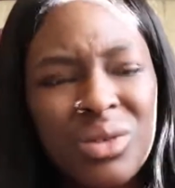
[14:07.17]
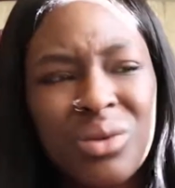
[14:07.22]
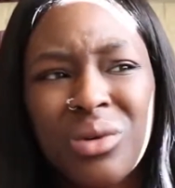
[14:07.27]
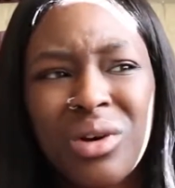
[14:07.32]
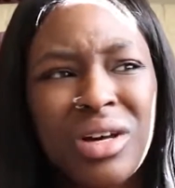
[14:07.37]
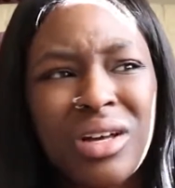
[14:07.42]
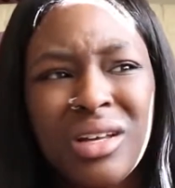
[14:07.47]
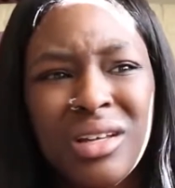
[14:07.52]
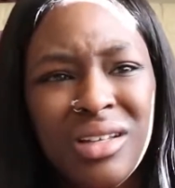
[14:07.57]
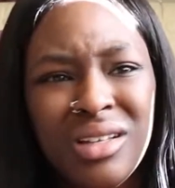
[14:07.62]

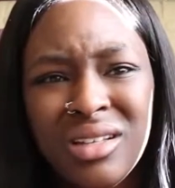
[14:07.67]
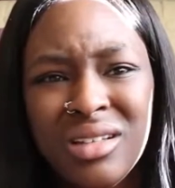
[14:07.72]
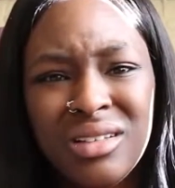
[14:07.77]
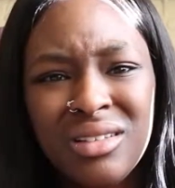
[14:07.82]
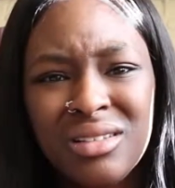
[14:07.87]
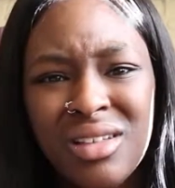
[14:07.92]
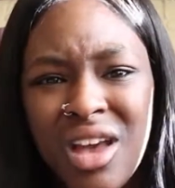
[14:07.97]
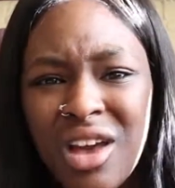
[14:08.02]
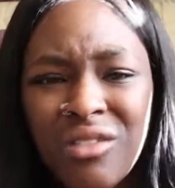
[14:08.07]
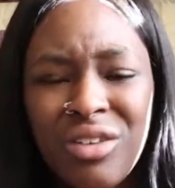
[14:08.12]

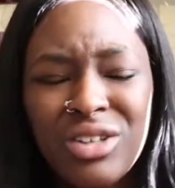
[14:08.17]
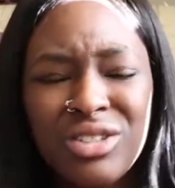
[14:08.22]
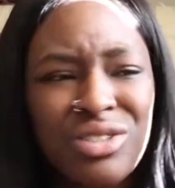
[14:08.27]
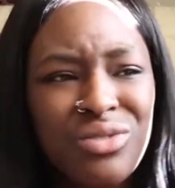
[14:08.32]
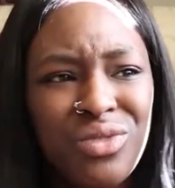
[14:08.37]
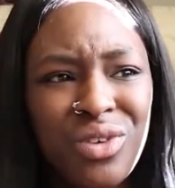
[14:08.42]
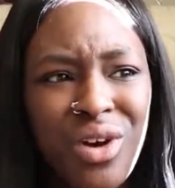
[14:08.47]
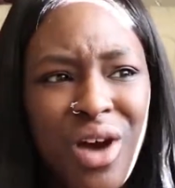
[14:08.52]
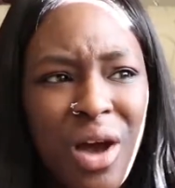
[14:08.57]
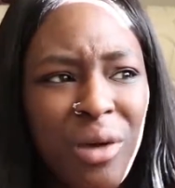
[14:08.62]
What? First
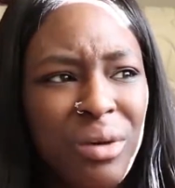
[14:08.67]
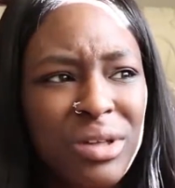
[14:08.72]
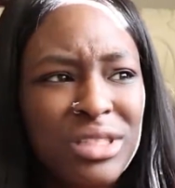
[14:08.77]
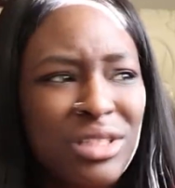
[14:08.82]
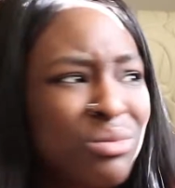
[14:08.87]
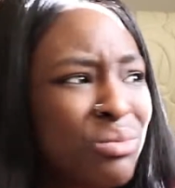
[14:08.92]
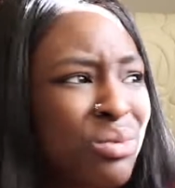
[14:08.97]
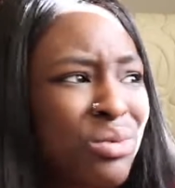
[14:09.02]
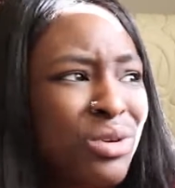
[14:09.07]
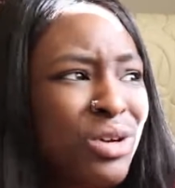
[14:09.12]
of all, I
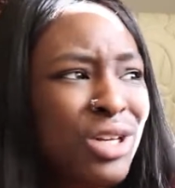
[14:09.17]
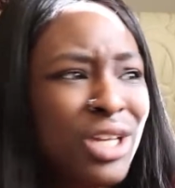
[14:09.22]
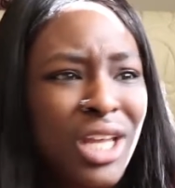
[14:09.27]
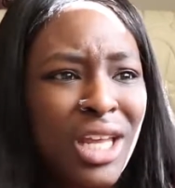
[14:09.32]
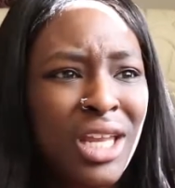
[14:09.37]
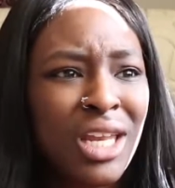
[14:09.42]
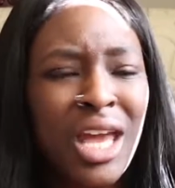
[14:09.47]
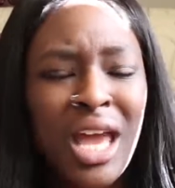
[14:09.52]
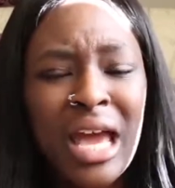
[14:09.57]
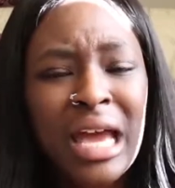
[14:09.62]
wasn't born
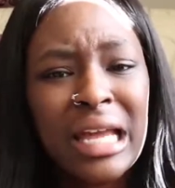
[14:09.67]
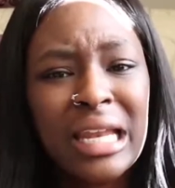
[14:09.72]
in